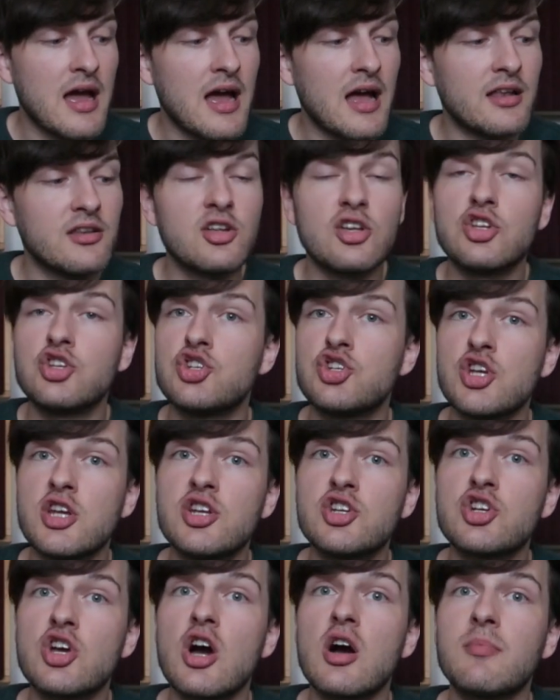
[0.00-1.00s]
and
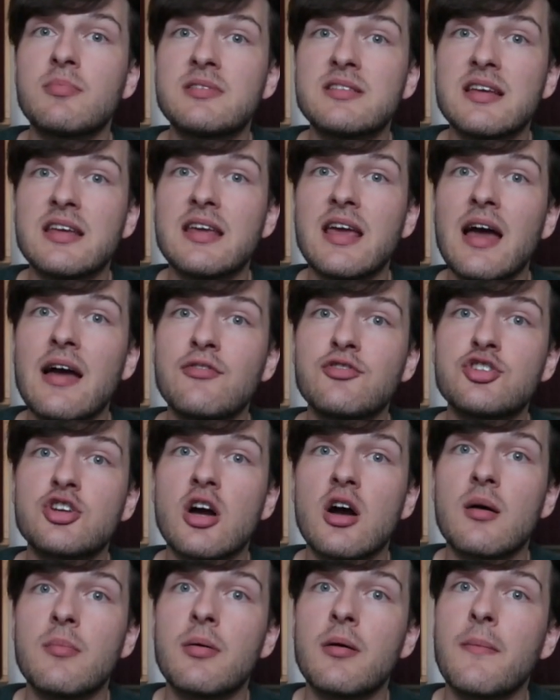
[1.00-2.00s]
G sharp, D, F
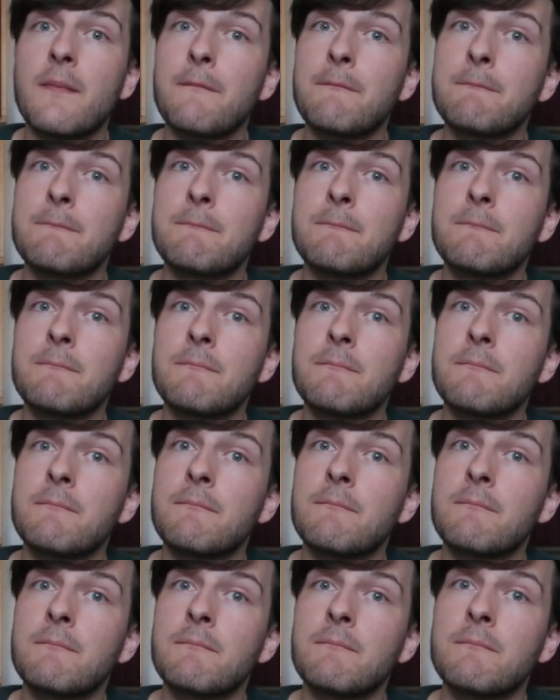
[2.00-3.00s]
sharp.
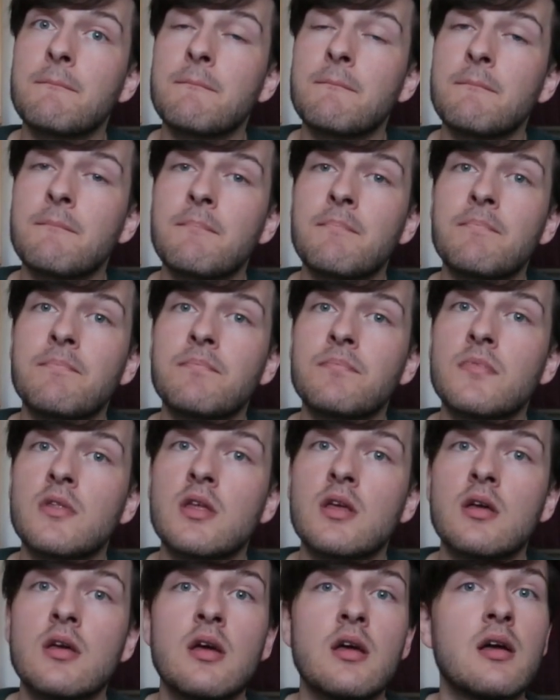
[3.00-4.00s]

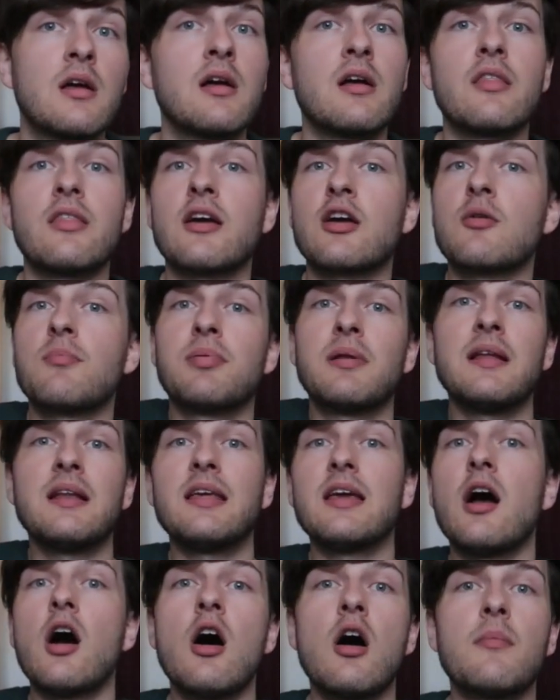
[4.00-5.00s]
They're
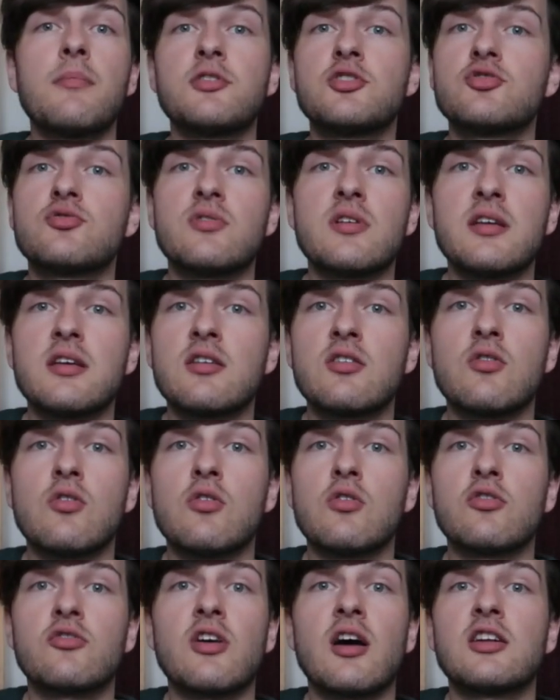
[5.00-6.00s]
completely arbitrary
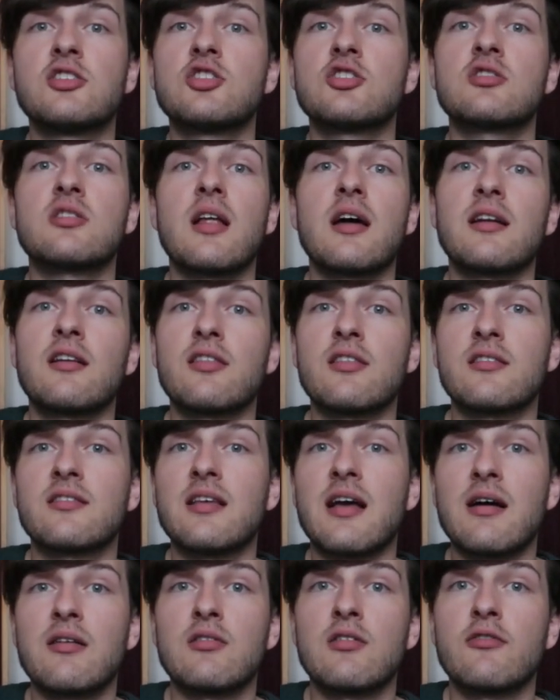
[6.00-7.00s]
chords, I just liked the
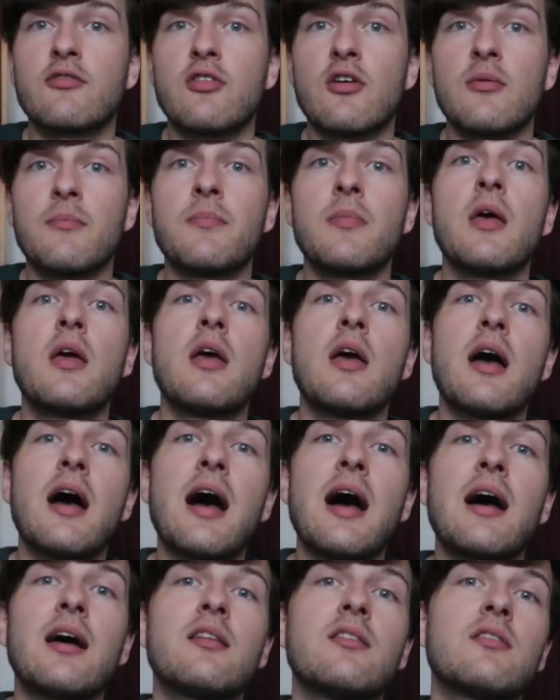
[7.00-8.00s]
sound of them.
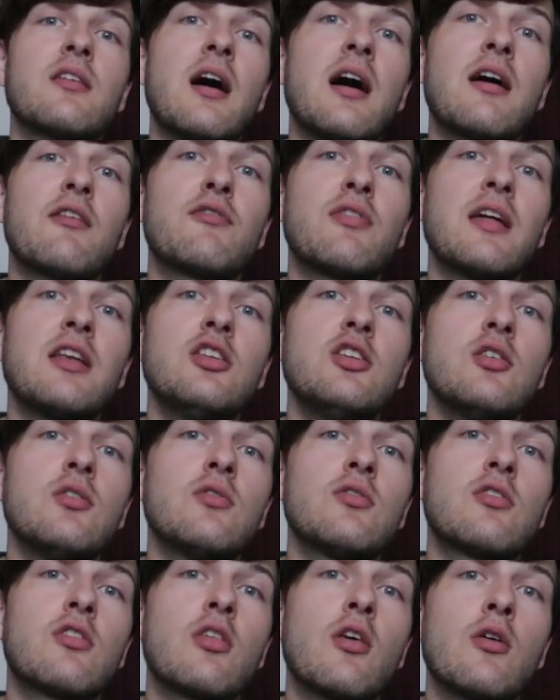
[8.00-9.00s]
And I've then
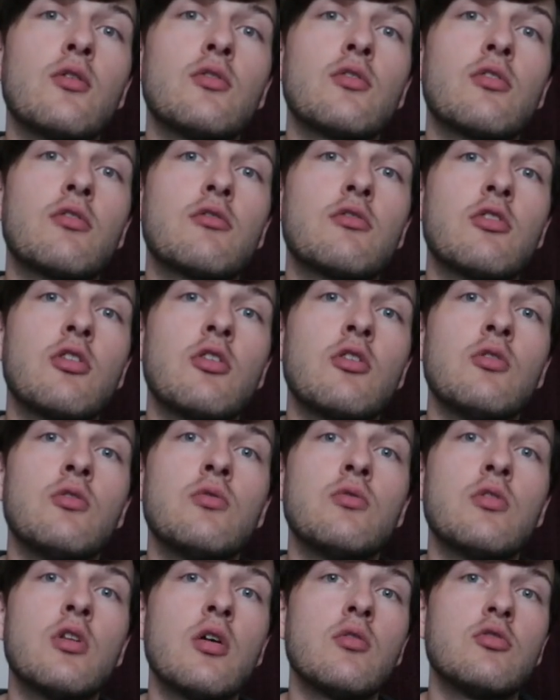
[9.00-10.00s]
used those
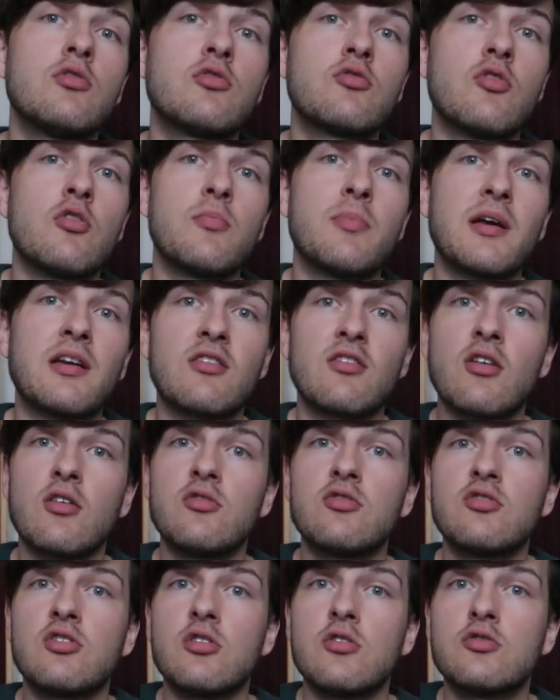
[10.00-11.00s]
two note groupings,
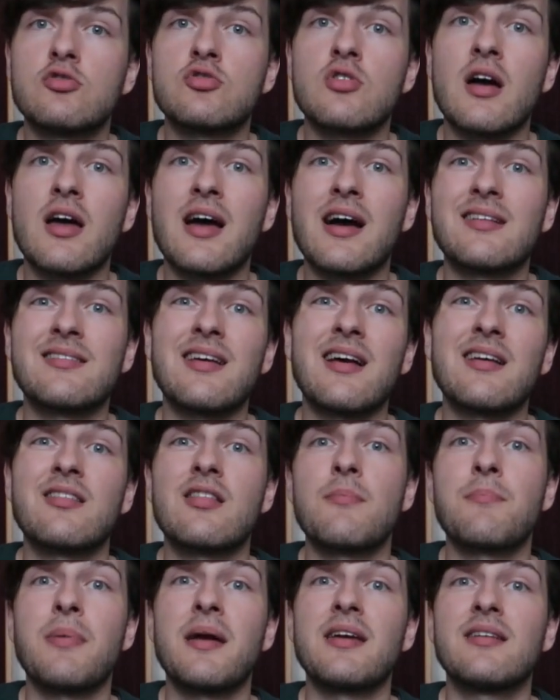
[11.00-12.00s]
those two triads, as
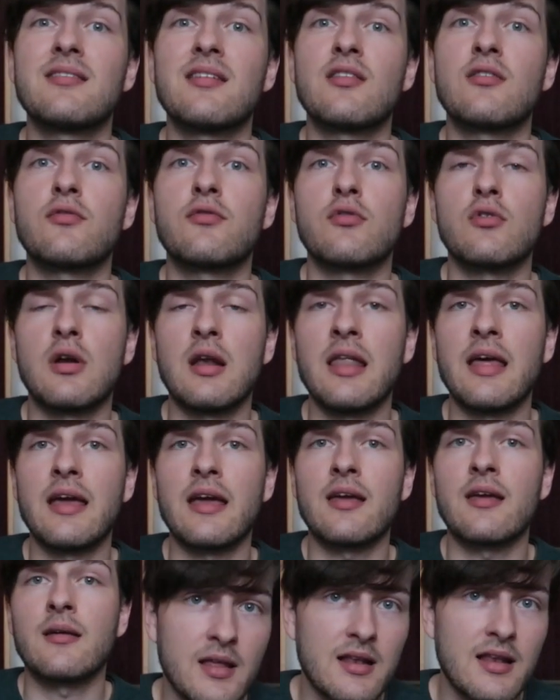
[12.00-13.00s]
the basis for a
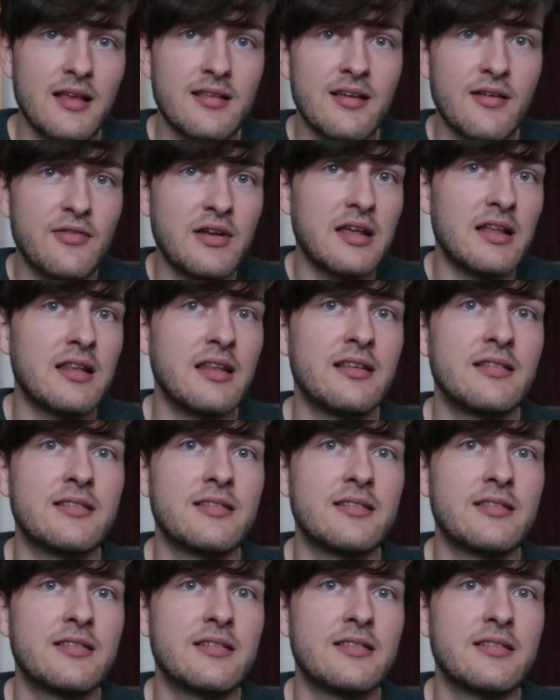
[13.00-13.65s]
lick. Let's have a little